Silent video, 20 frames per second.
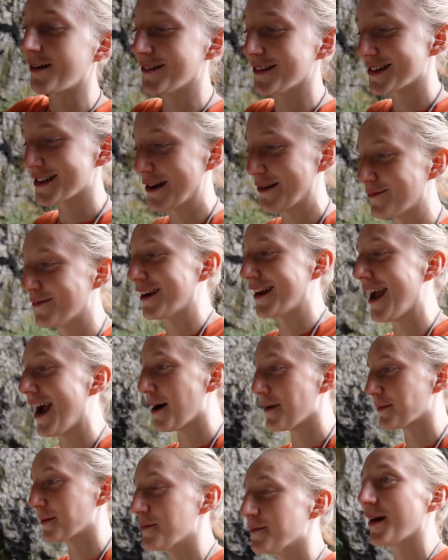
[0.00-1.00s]
which I'm really
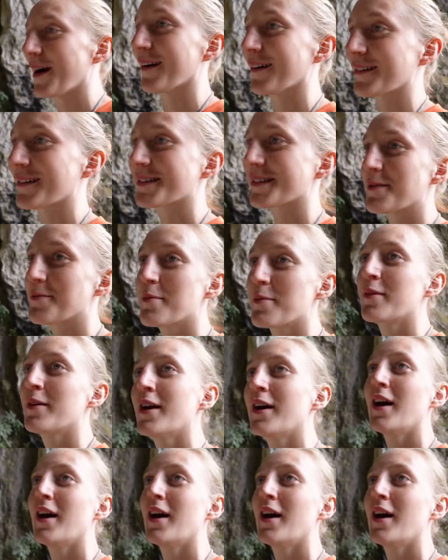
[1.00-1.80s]
happy about because I'm